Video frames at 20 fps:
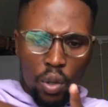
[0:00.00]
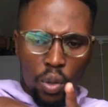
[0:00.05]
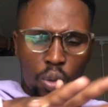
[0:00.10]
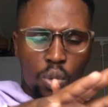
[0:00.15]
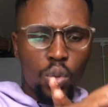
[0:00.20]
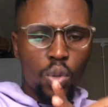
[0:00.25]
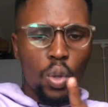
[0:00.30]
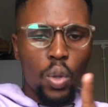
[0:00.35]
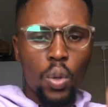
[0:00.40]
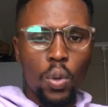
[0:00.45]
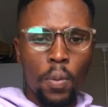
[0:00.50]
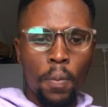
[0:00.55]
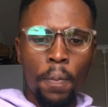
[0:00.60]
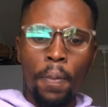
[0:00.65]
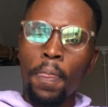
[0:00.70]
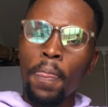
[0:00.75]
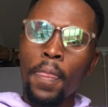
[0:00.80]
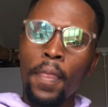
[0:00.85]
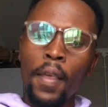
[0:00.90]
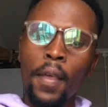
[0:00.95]
So
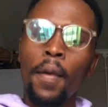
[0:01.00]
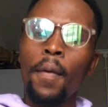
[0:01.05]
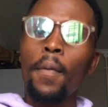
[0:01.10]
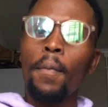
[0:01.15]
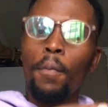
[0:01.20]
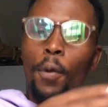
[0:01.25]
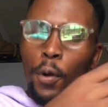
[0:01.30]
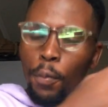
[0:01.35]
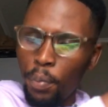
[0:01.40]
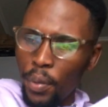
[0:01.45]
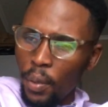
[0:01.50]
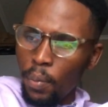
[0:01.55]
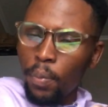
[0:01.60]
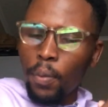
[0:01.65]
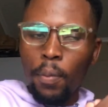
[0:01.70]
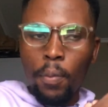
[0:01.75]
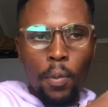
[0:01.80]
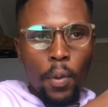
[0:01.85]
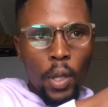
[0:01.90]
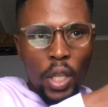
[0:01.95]
when people,
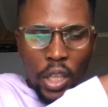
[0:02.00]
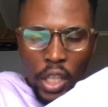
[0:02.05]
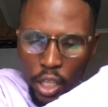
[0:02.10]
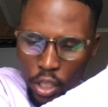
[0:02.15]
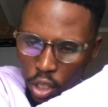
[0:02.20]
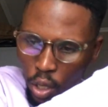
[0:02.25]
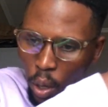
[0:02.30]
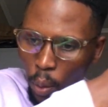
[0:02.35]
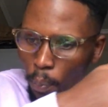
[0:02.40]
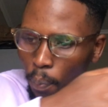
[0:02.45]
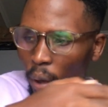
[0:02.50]
there's a